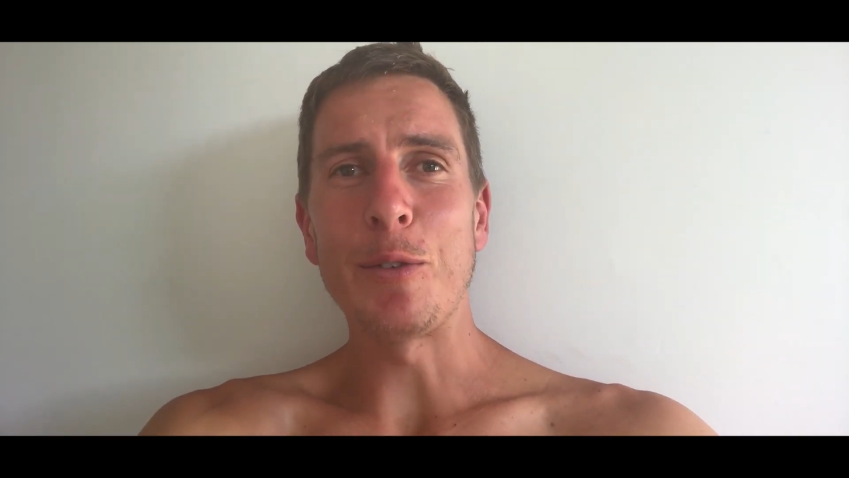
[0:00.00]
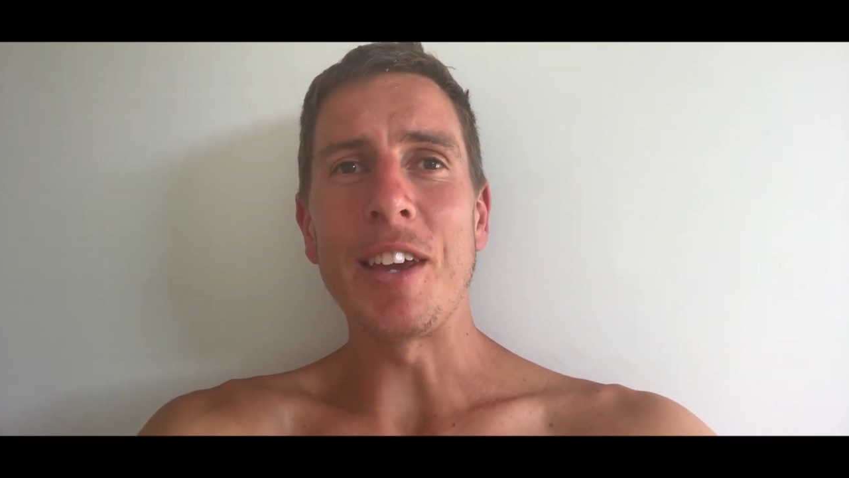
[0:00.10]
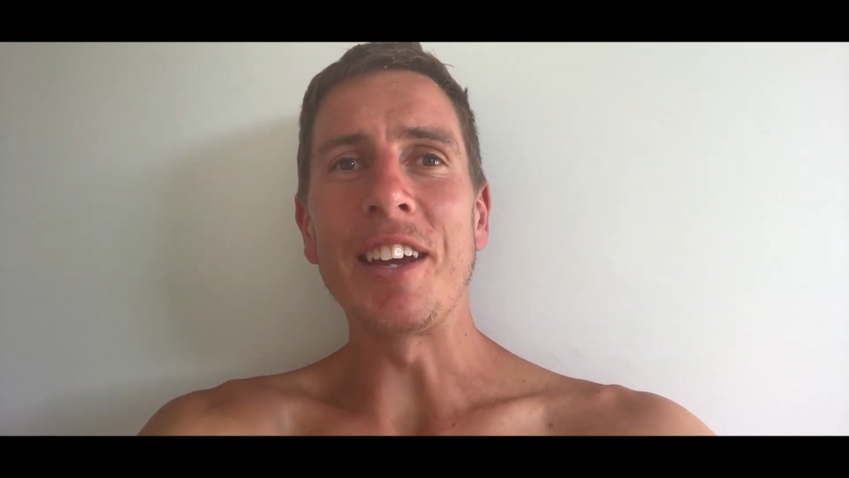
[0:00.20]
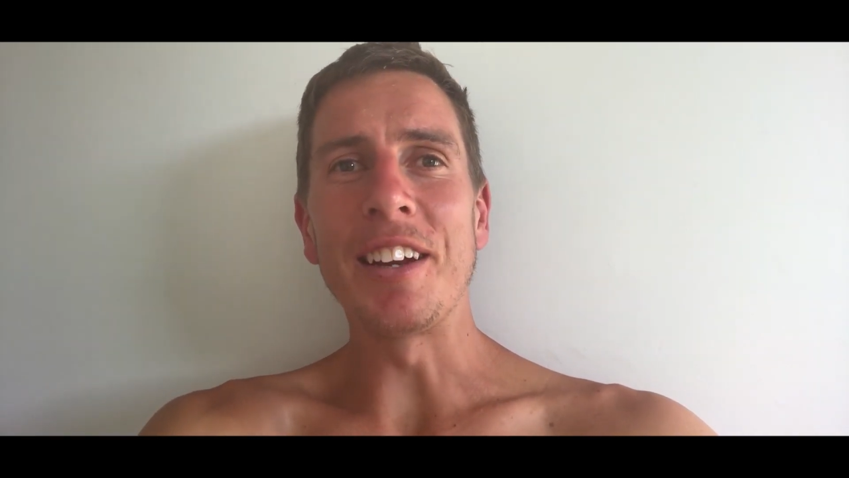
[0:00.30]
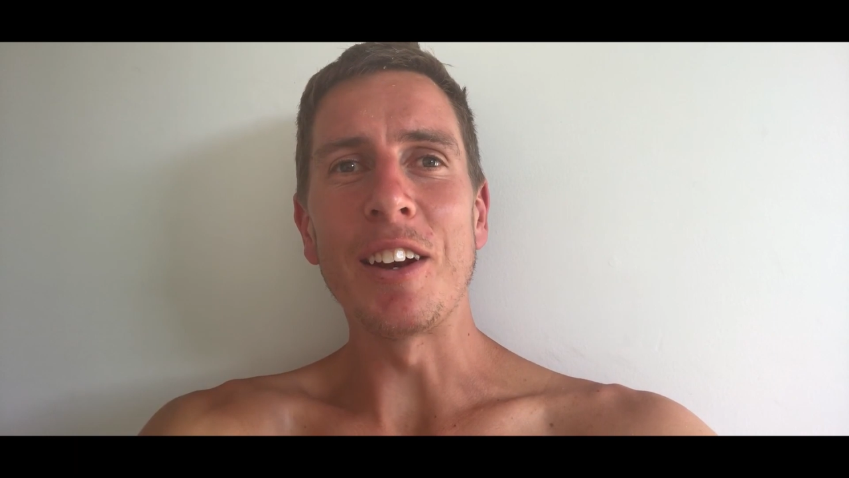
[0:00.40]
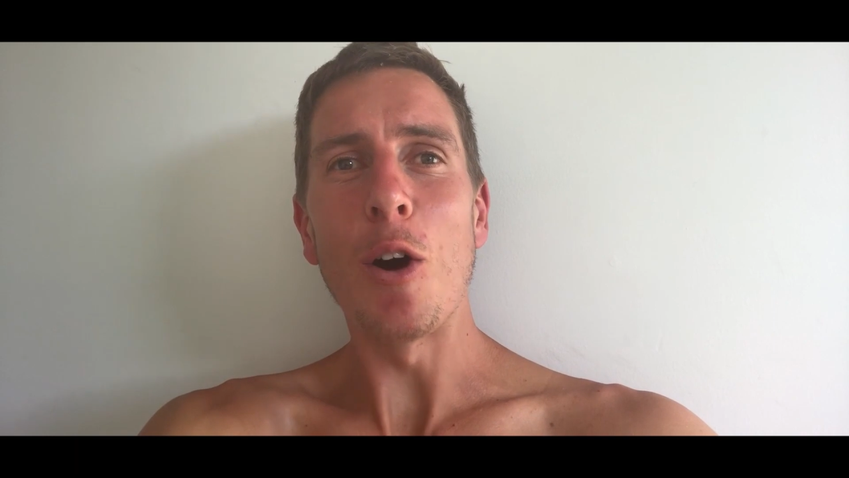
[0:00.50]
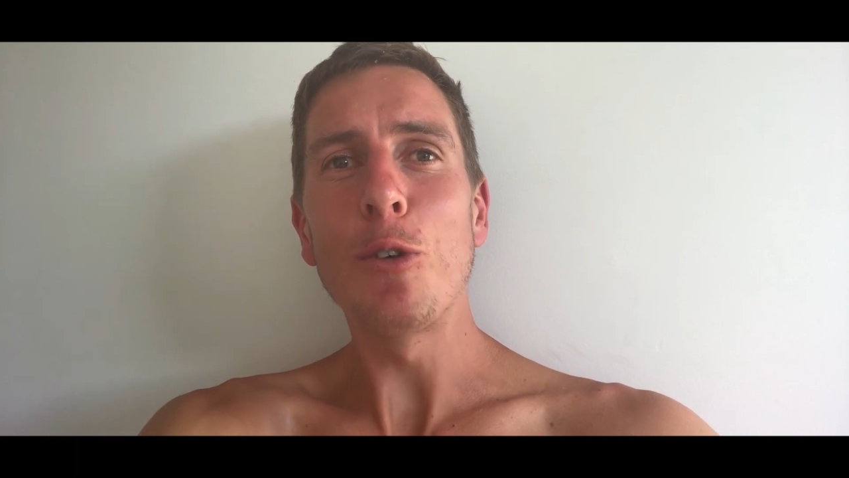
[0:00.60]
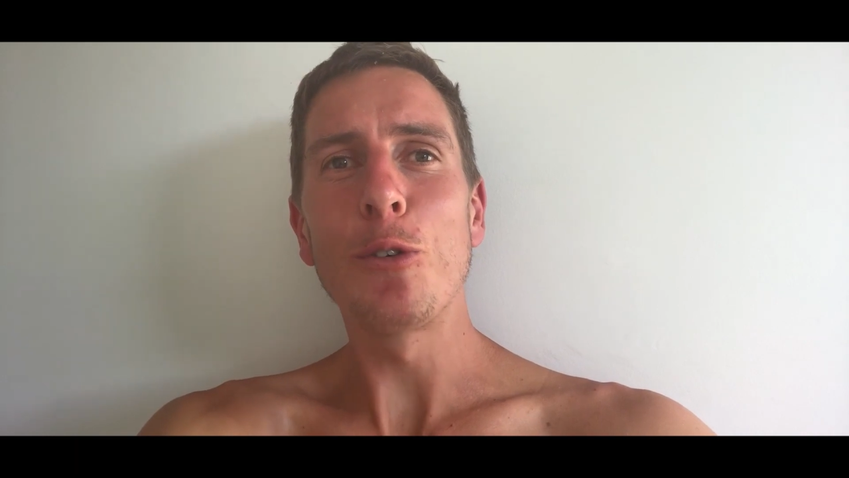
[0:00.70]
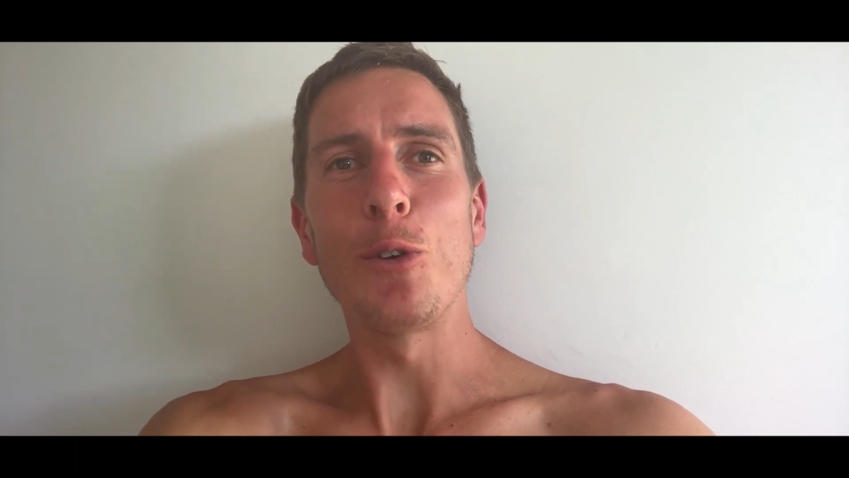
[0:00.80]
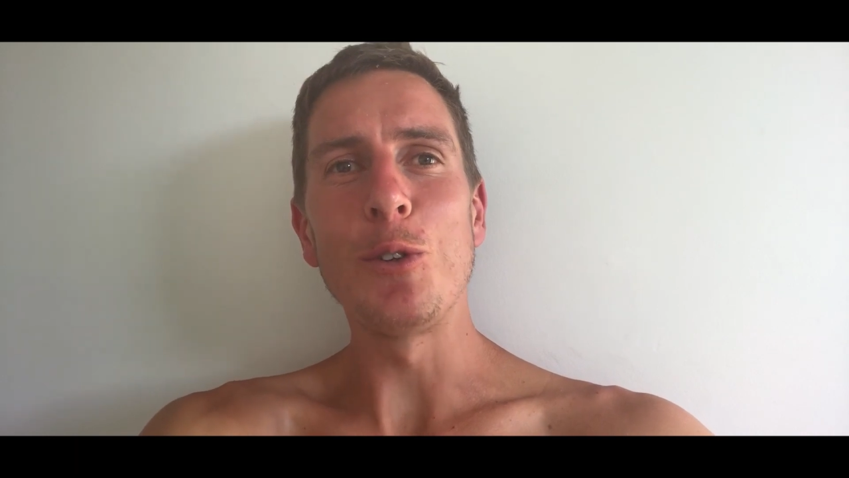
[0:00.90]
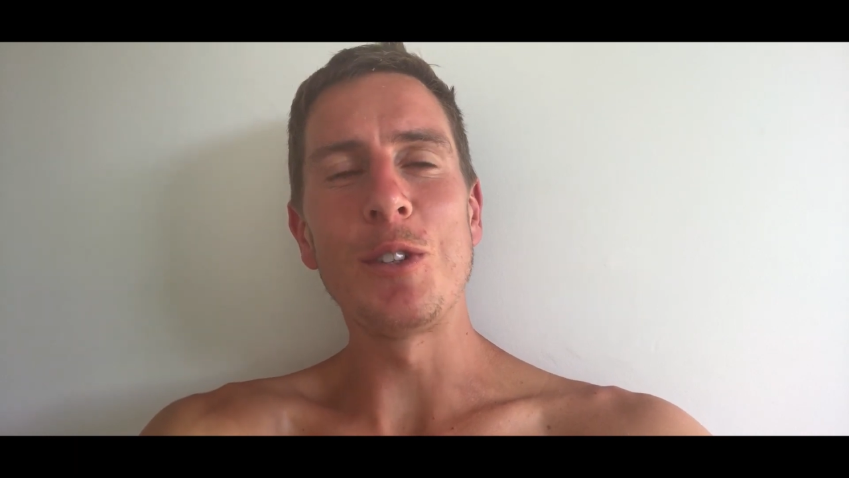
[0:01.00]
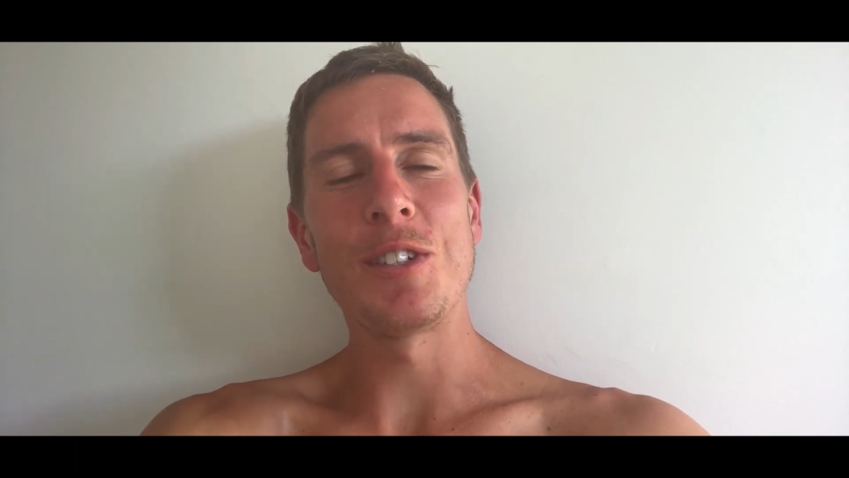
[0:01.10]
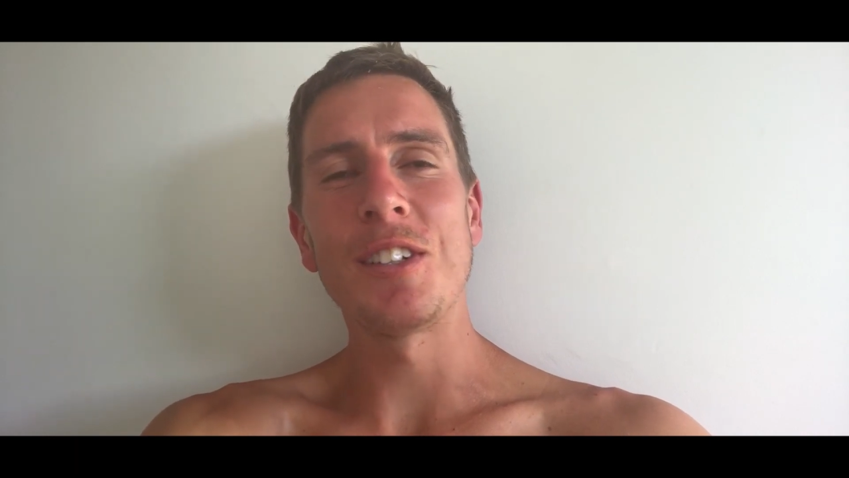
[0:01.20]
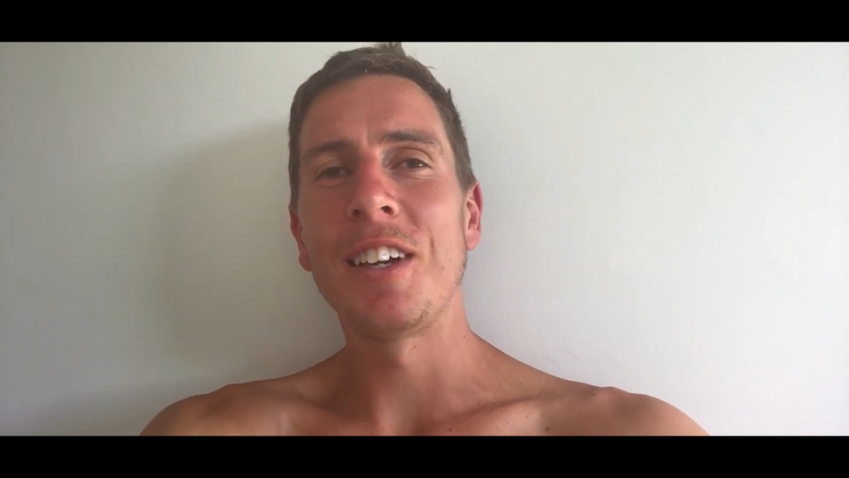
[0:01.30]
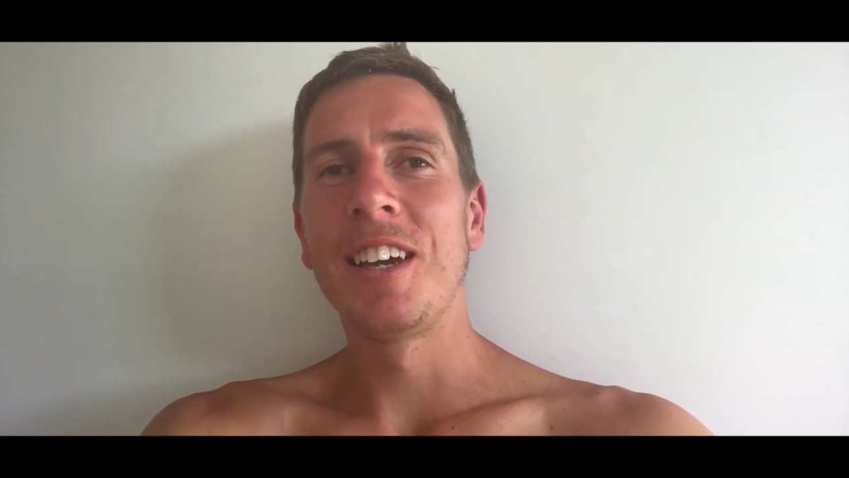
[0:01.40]
vegan, whole
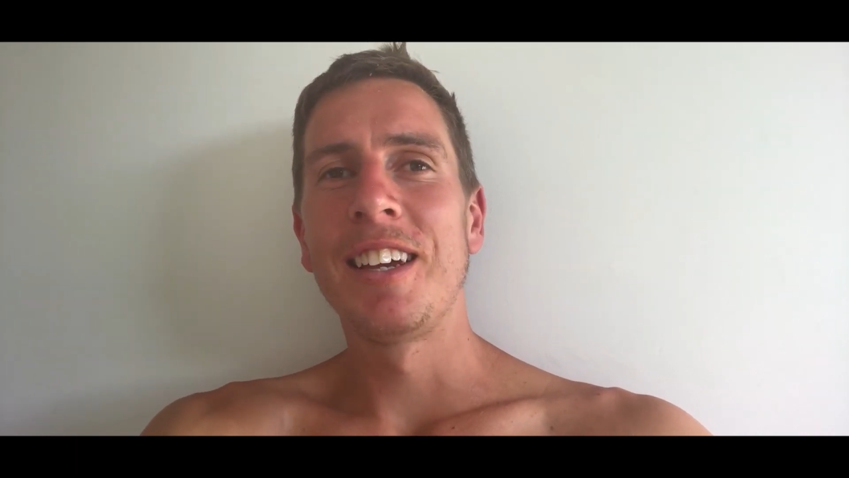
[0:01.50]
foods